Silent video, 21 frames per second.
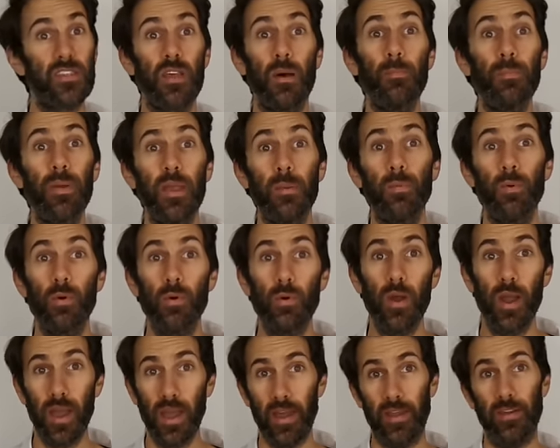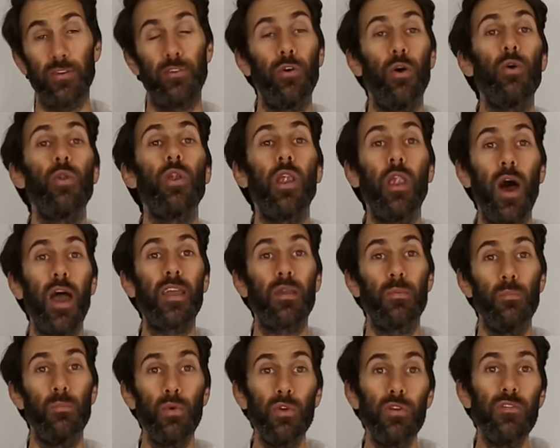Some people don't
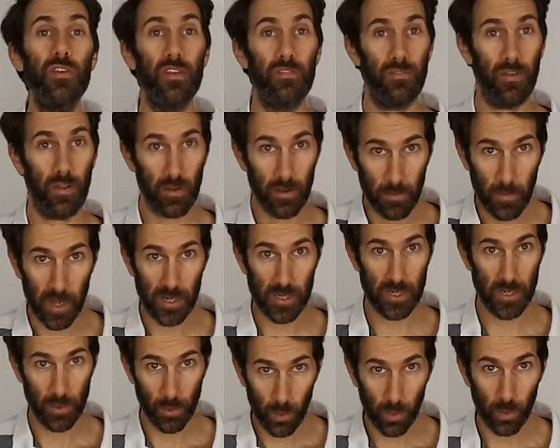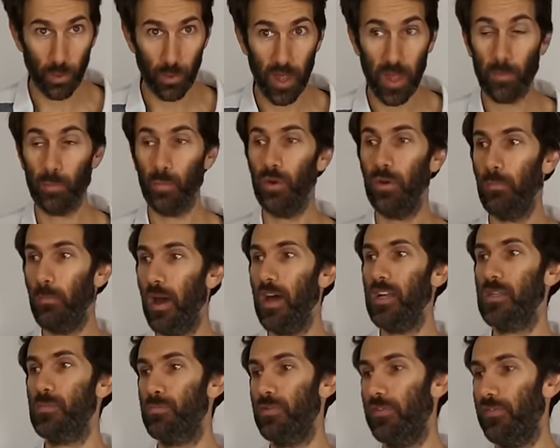like moving very much at all and would
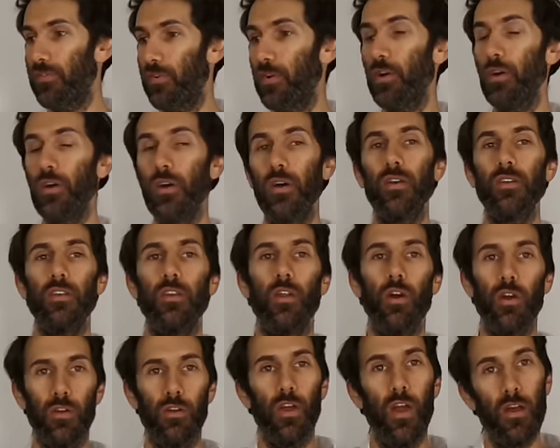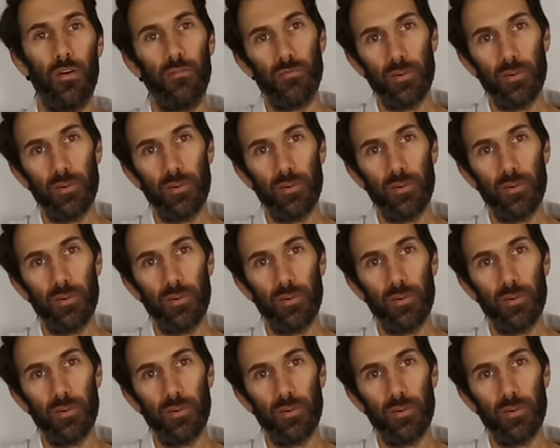much prefer, you know,